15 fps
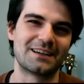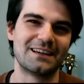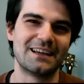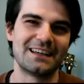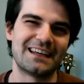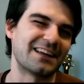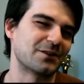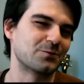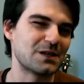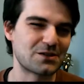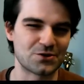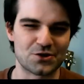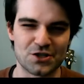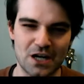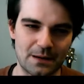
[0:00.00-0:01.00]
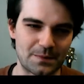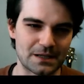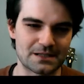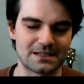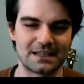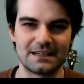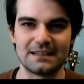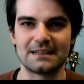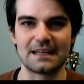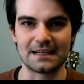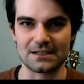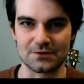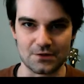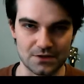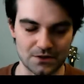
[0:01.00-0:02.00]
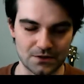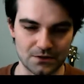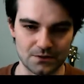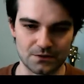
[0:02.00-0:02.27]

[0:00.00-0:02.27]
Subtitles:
the research topics that interest you,